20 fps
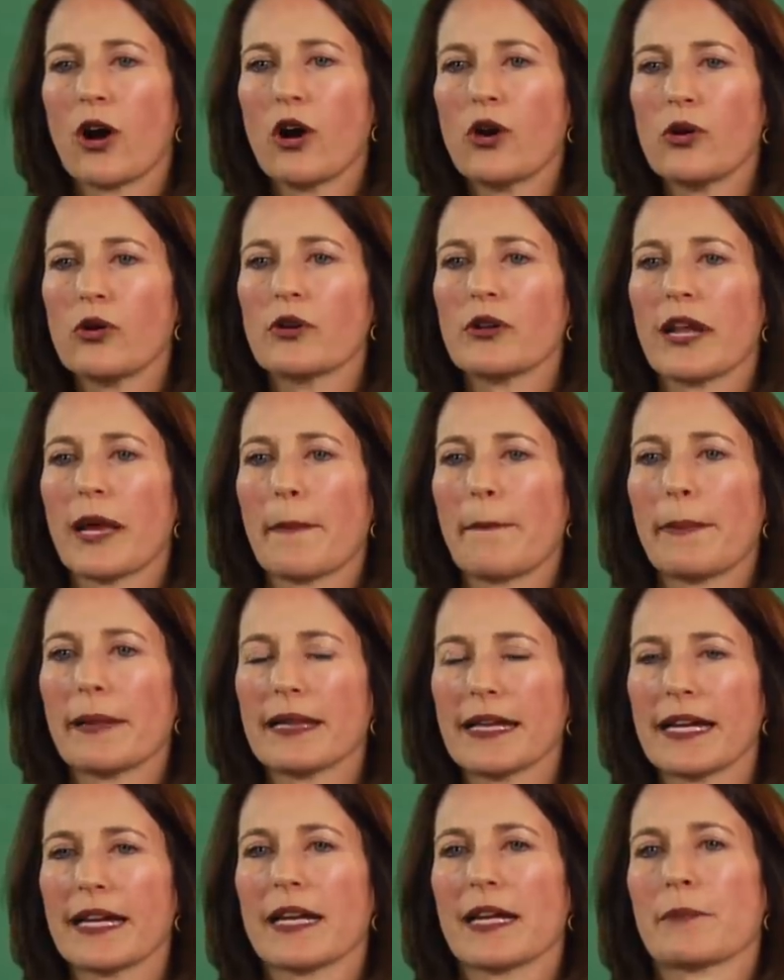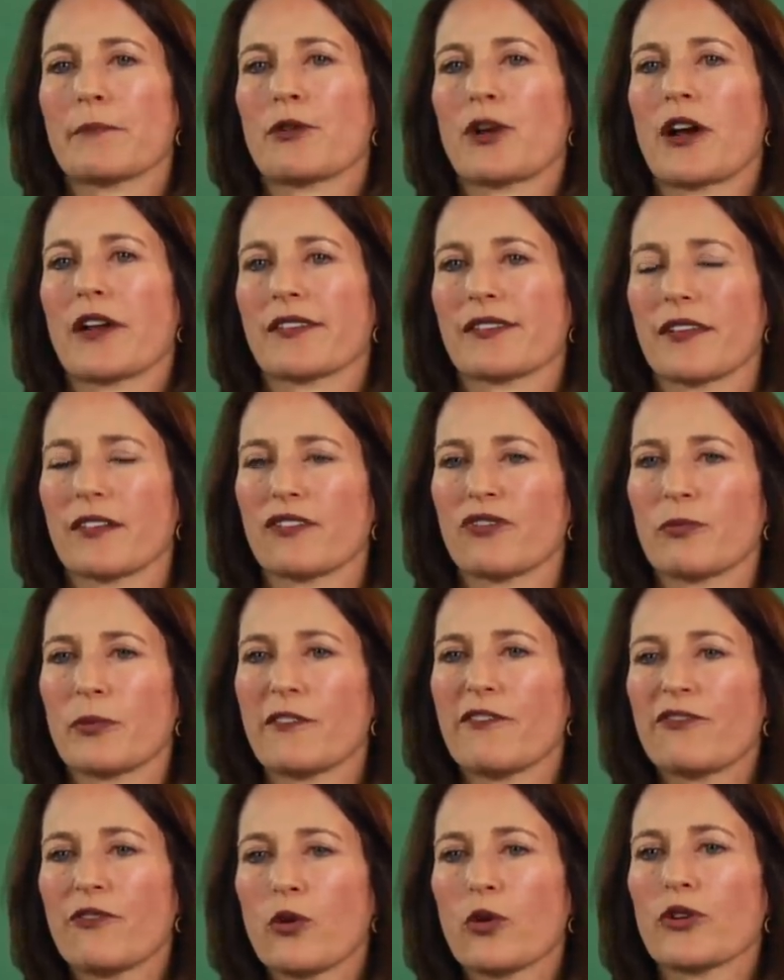own a planning process
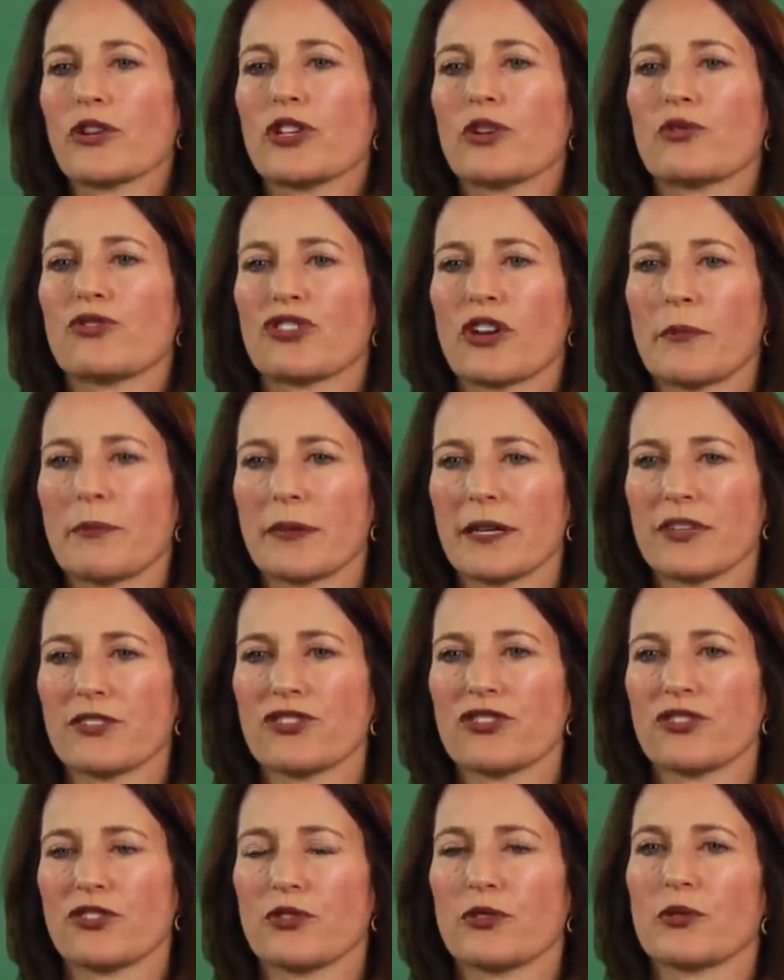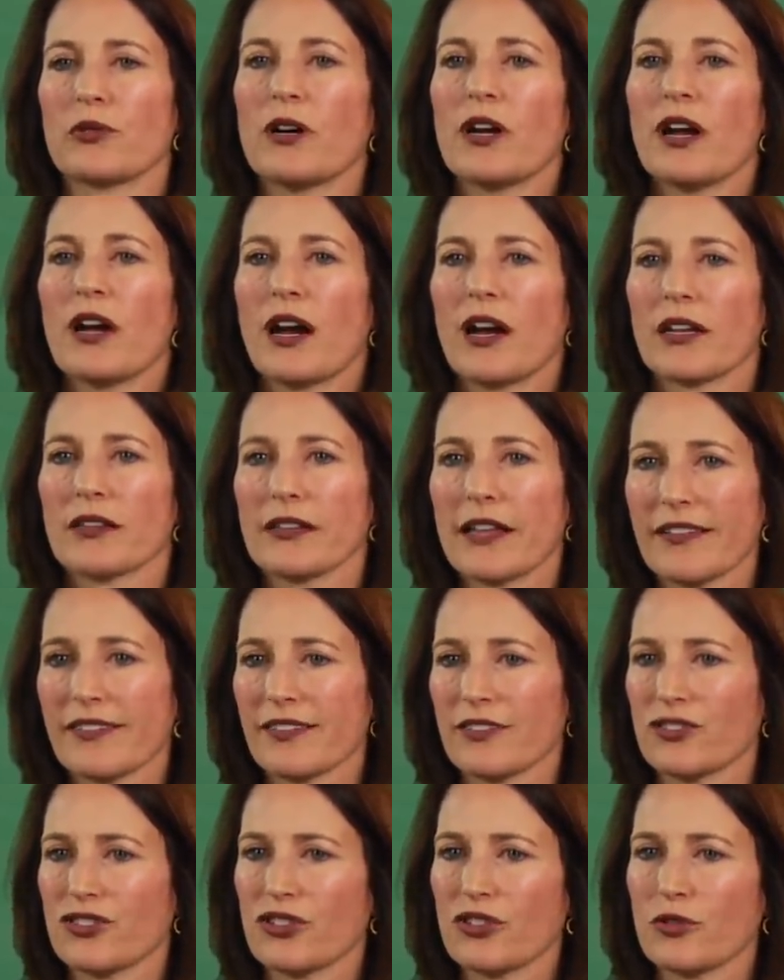before you jump into
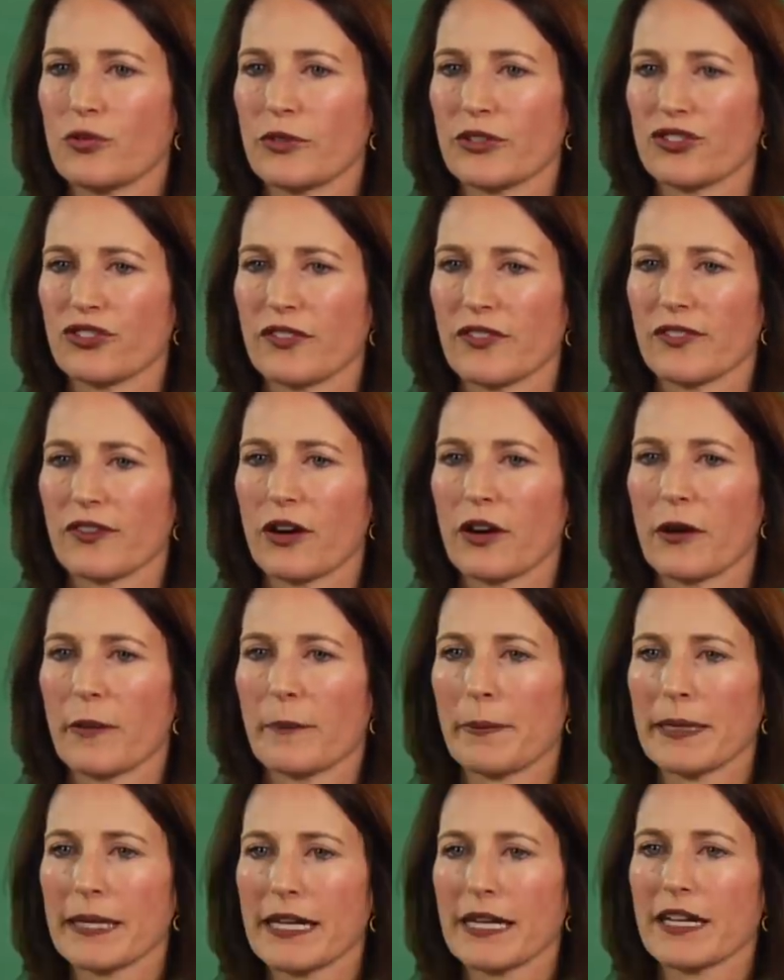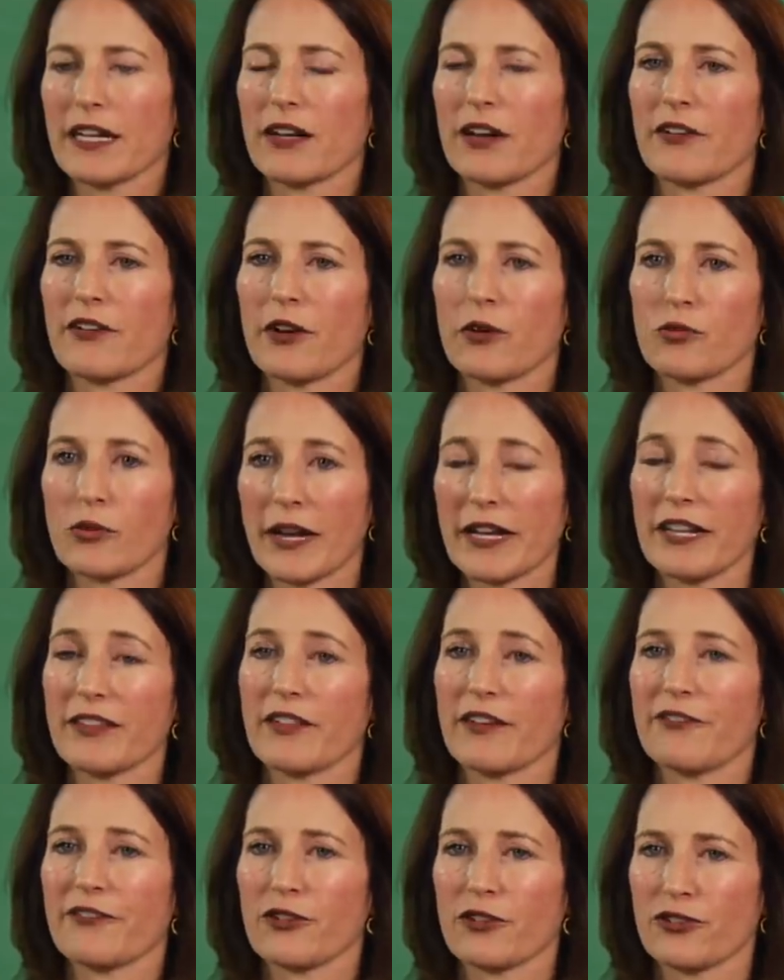lesson two, which is our planning, our writing
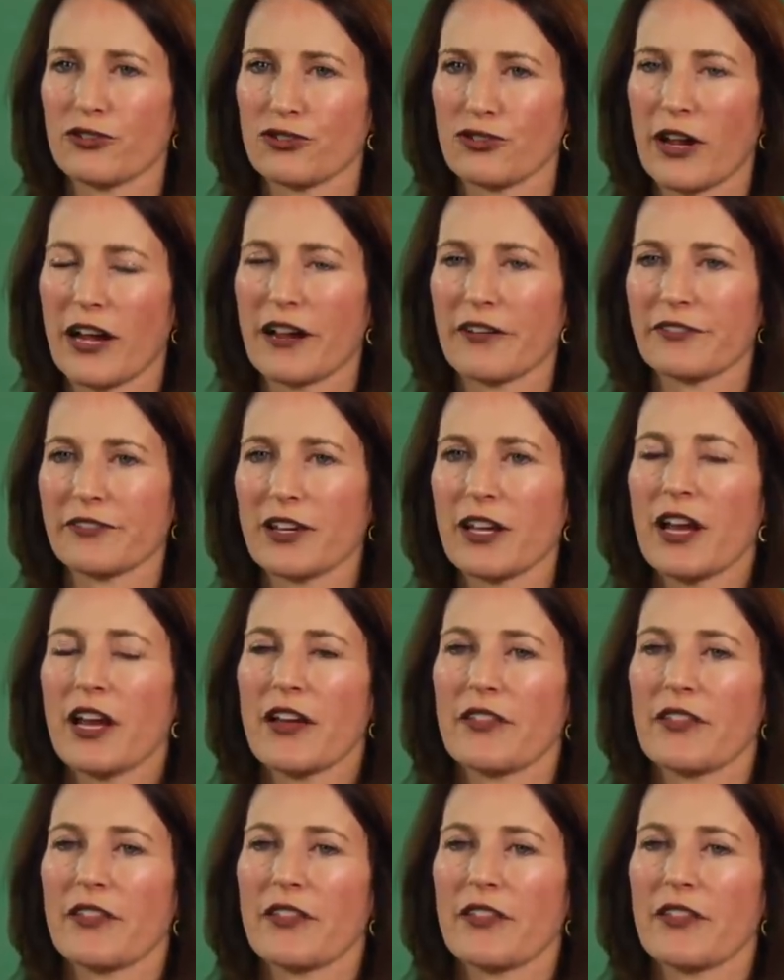the first draft.